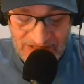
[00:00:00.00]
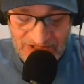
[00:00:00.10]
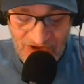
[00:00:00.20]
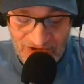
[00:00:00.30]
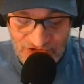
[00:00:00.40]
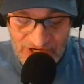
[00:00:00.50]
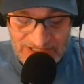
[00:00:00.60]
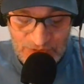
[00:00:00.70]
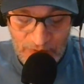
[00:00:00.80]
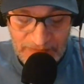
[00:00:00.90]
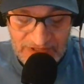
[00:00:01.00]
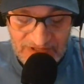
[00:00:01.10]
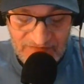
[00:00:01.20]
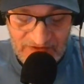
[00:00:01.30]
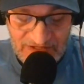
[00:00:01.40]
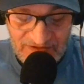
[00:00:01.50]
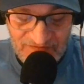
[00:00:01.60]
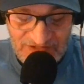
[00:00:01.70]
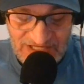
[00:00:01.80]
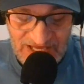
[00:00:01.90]
In contrast, women convicted
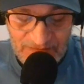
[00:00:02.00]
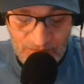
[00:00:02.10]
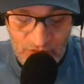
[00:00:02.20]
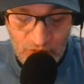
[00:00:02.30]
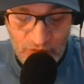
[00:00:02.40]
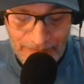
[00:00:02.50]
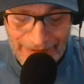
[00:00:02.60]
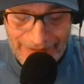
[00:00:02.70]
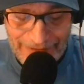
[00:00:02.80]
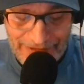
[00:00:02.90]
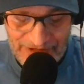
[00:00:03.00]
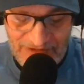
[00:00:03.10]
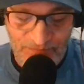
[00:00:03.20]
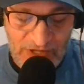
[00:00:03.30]
of the same were burned.